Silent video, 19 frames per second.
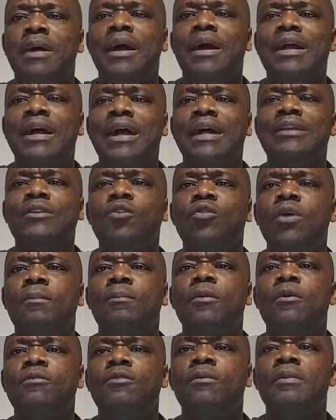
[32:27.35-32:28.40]
kind, no
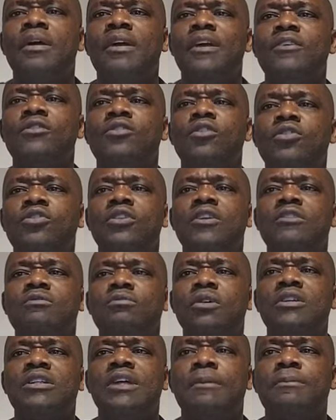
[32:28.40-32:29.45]
weapon formed against us this
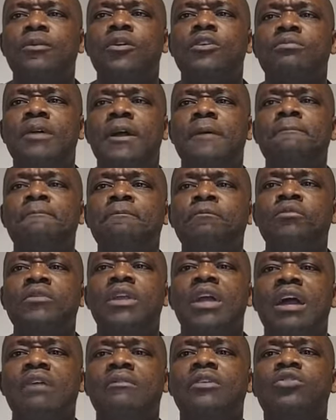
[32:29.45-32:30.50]
morning shall prosper.
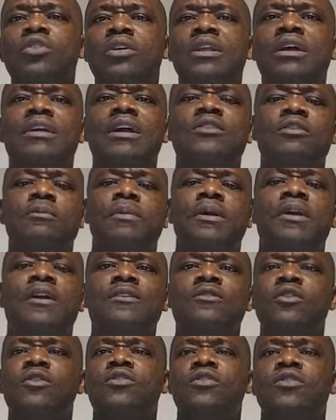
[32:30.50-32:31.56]
Every tongue that rises up
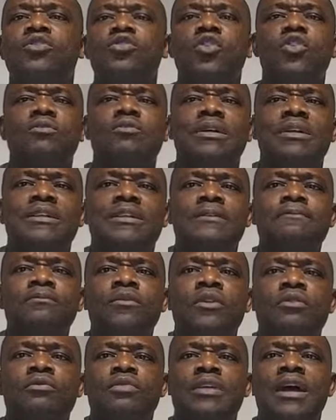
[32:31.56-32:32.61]
against us in judgment,
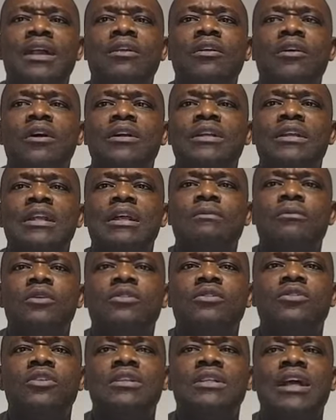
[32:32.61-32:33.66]
Father, Lord, in the name of
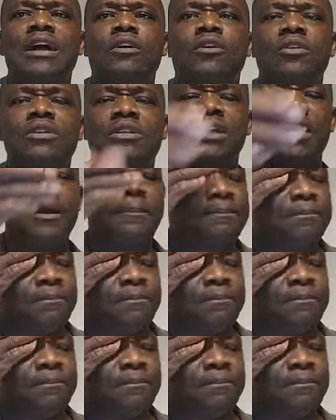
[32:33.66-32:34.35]
Jesus, they are condemned.